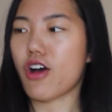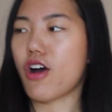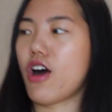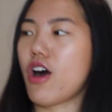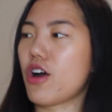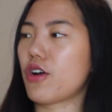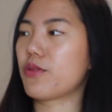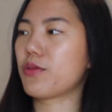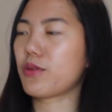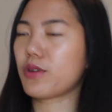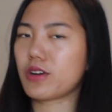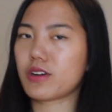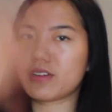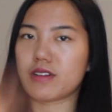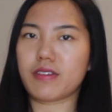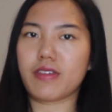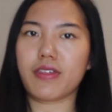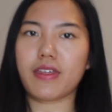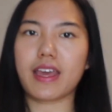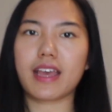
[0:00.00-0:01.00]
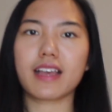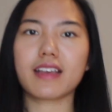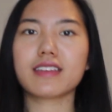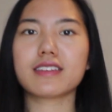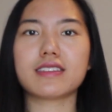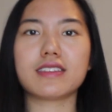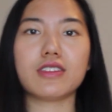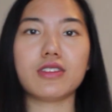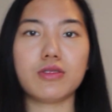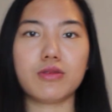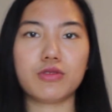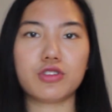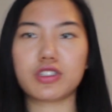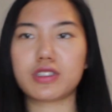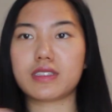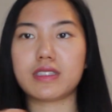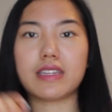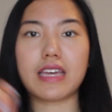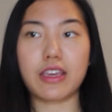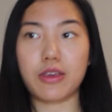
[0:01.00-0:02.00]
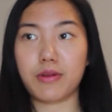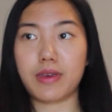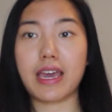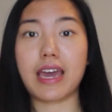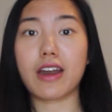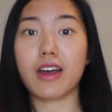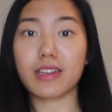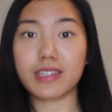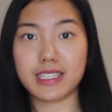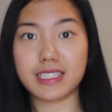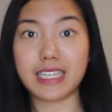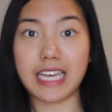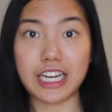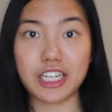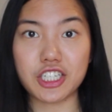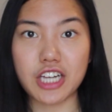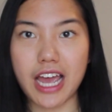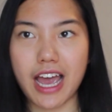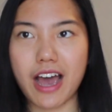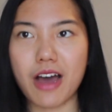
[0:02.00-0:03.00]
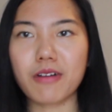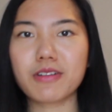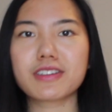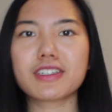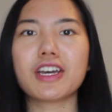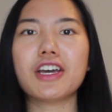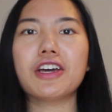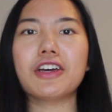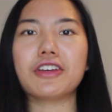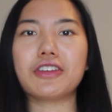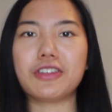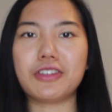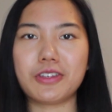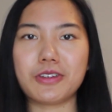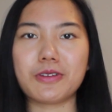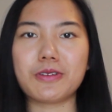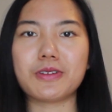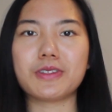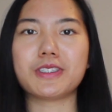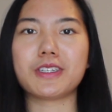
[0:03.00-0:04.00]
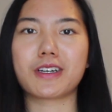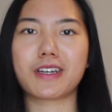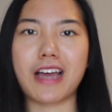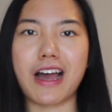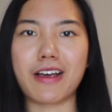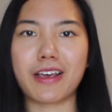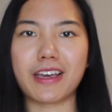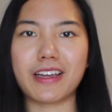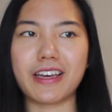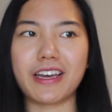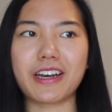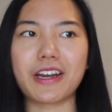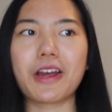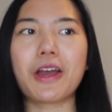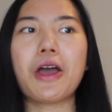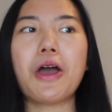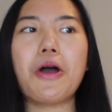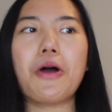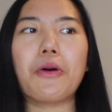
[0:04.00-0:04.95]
awkward things you just that you cannot sketch out, use your calculator.